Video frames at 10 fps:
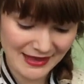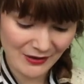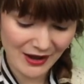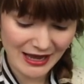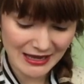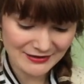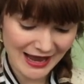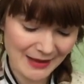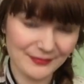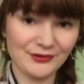Now, I
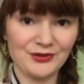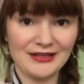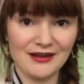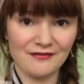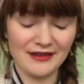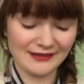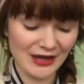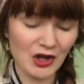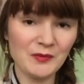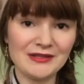absolutely love this.
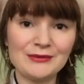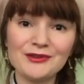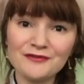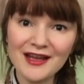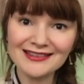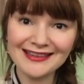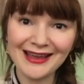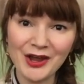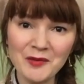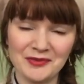It was the first thing
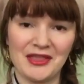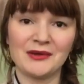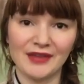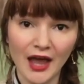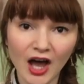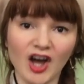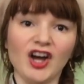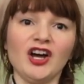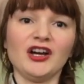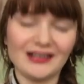I opened, and I was like,
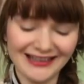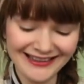oh!